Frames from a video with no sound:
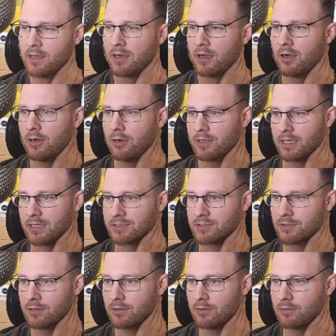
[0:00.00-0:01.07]
Okay,
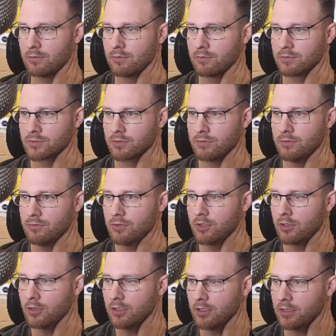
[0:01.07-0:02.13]
so you
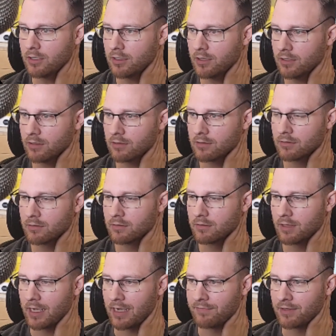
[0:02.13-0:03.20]
could
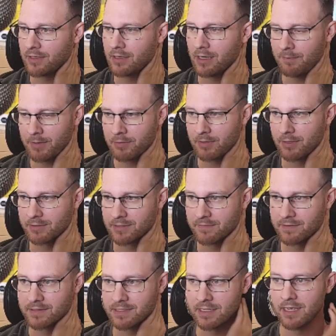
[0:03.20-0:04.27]
have it not be relative
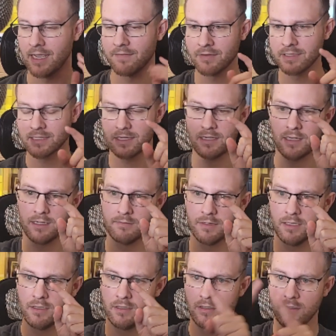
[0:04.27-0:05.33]
and say every time
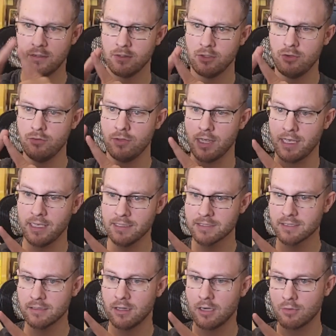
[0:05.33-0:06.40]
you
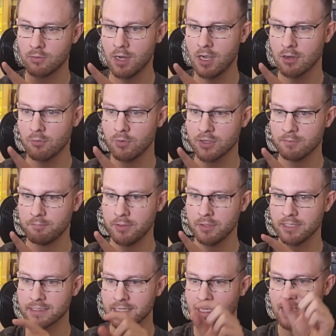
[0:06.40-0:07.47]
hit a rock with a
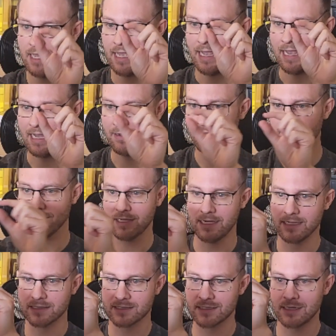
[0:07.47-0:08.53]
bullet, have
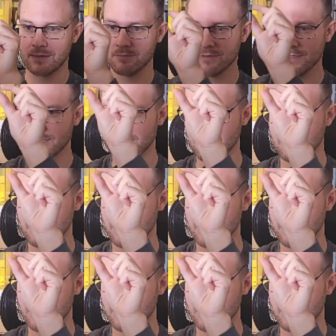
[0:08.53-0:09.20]
like some little